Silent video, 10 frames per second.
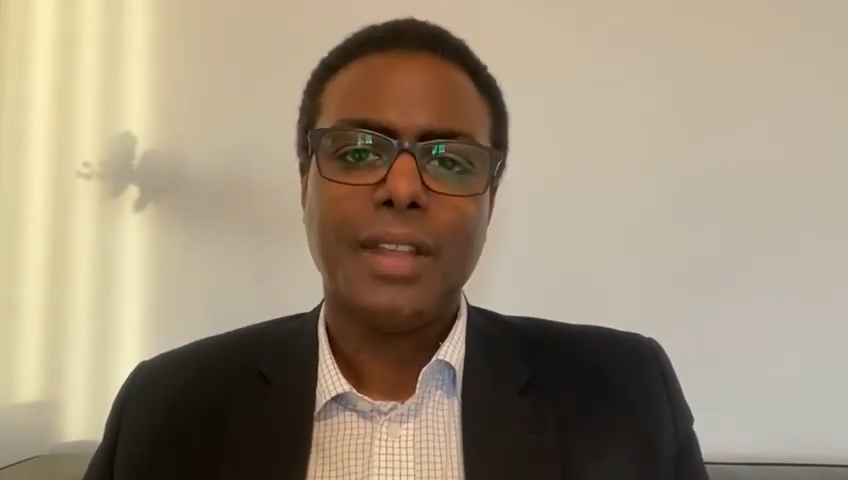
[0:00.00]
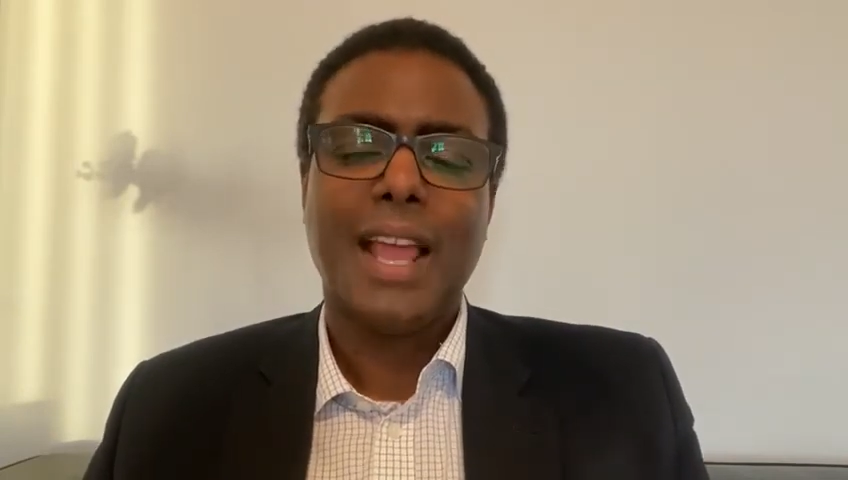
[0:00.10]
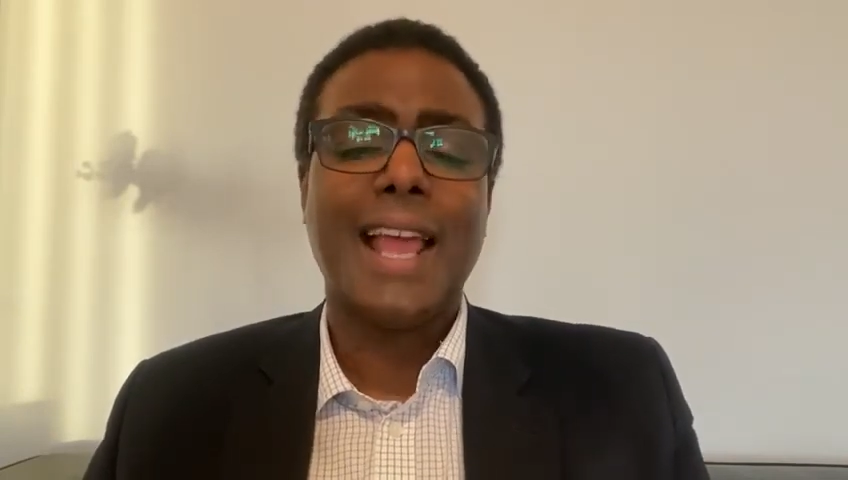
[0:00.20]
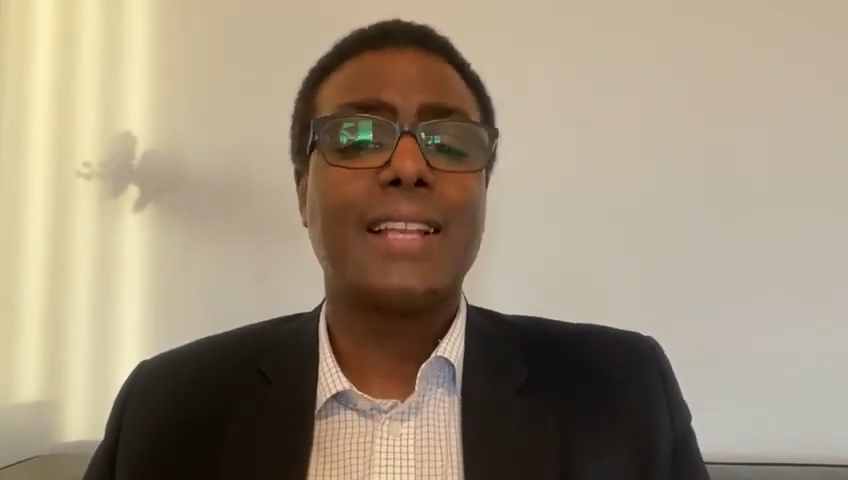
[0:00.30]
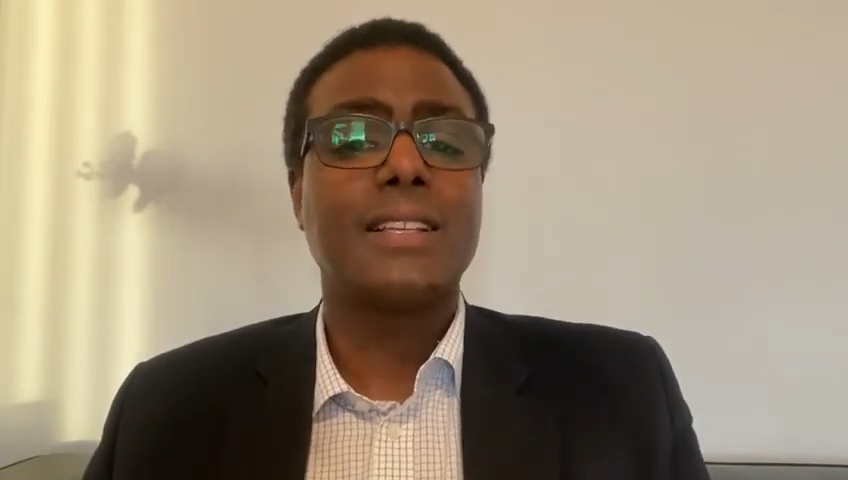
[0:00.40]

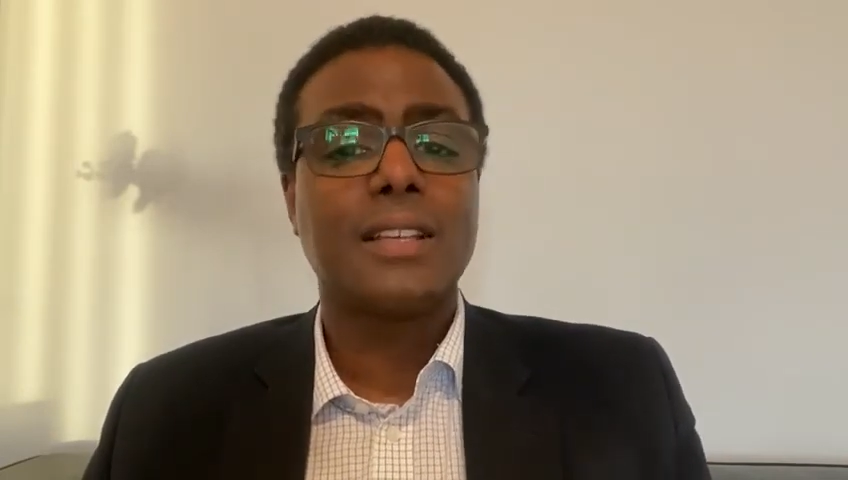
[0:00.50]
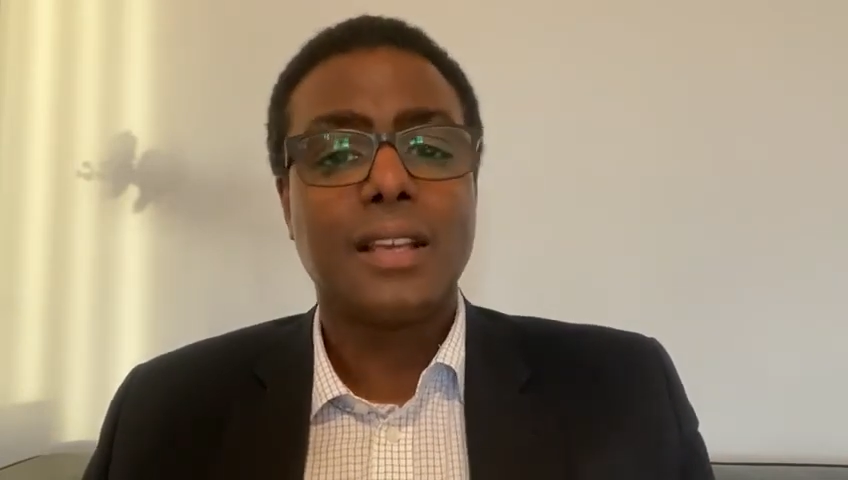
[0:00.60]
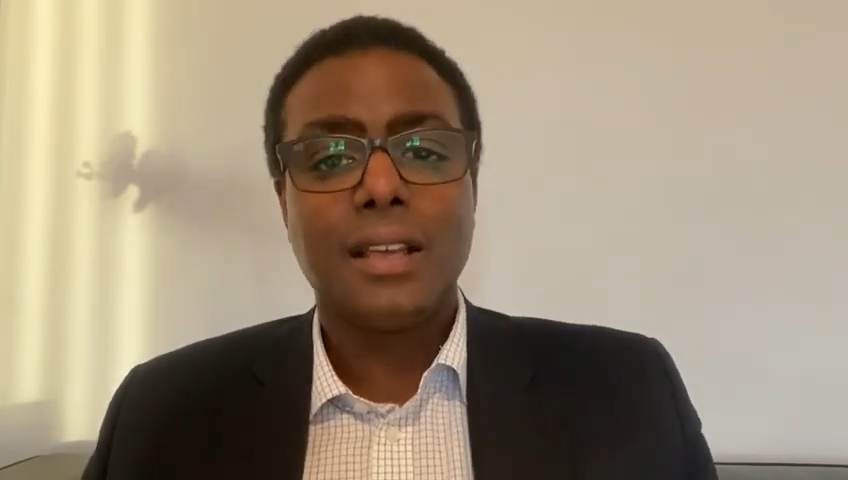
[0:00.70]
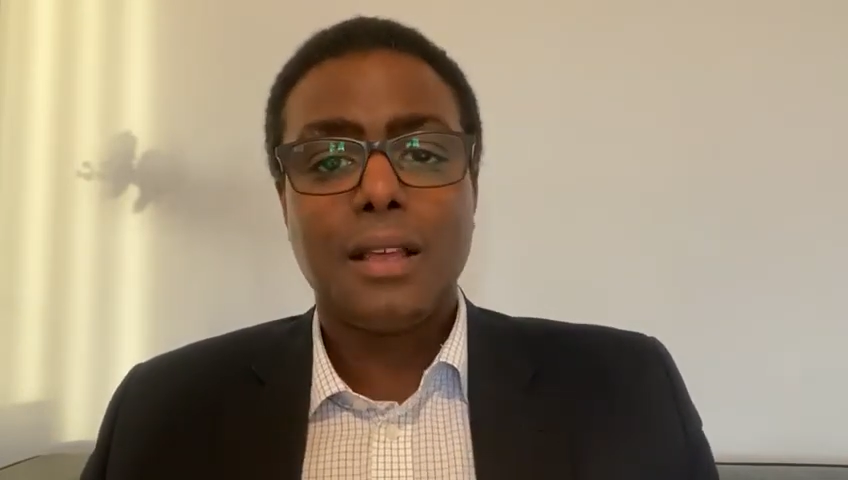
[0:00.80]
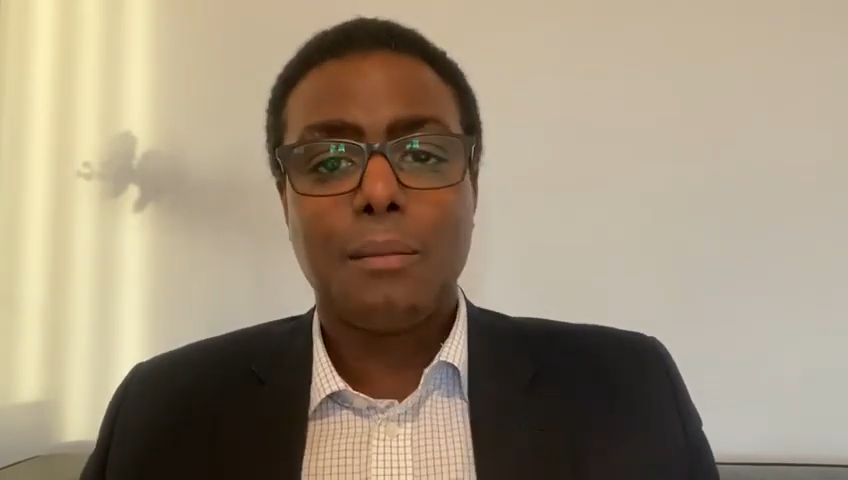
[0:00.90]
And
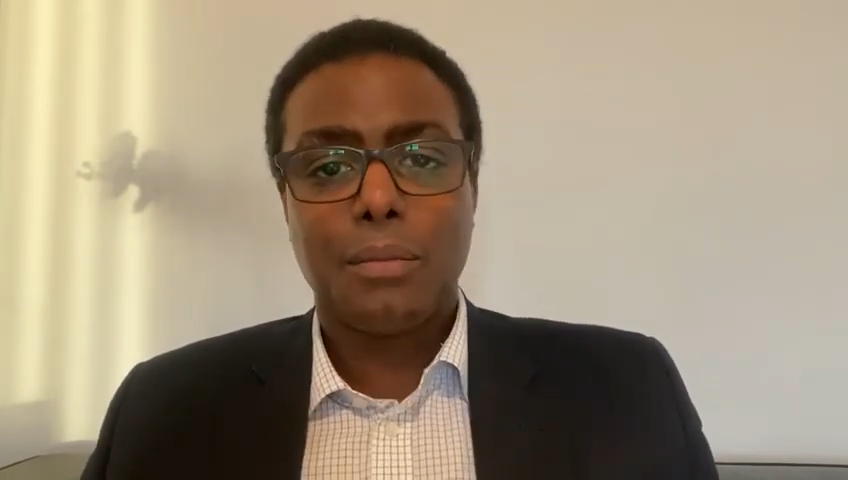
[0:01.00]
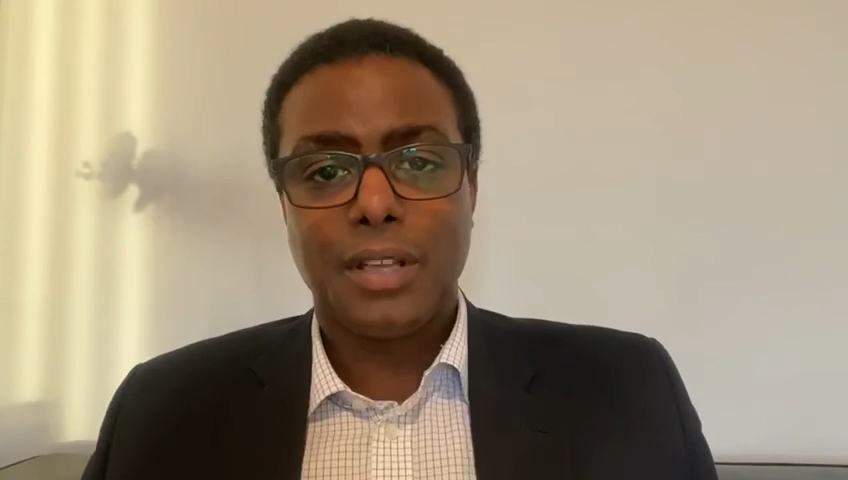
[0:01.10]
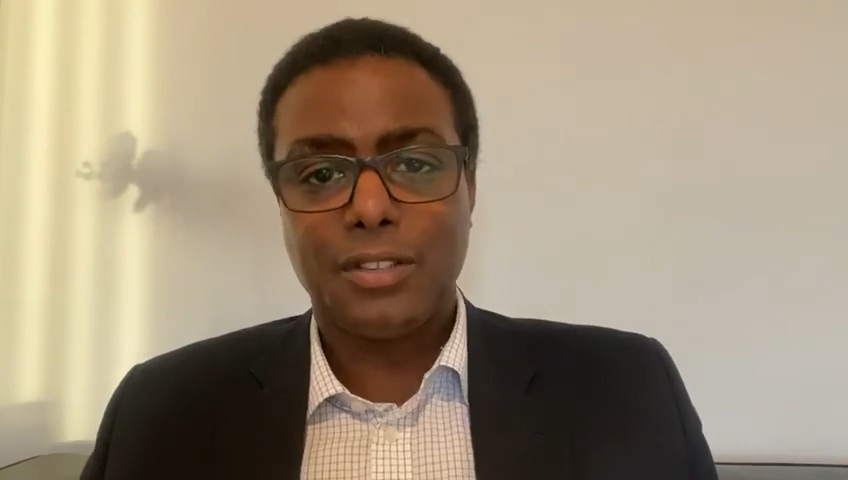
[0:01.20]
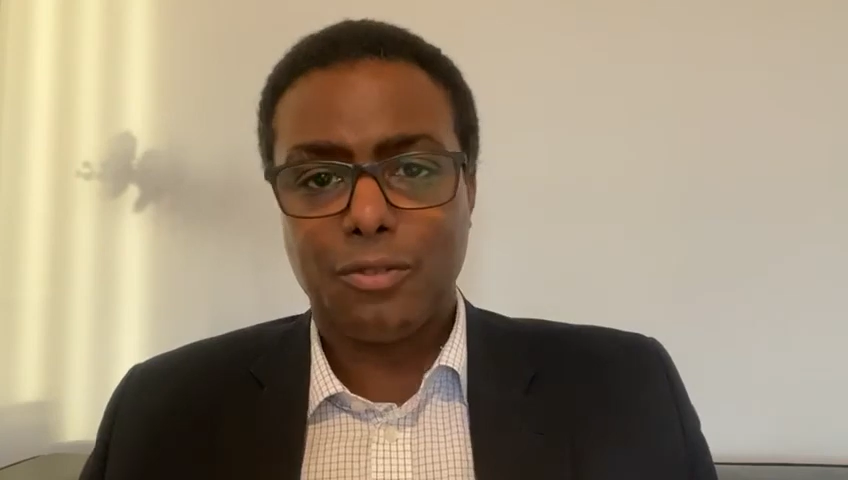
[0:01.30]
please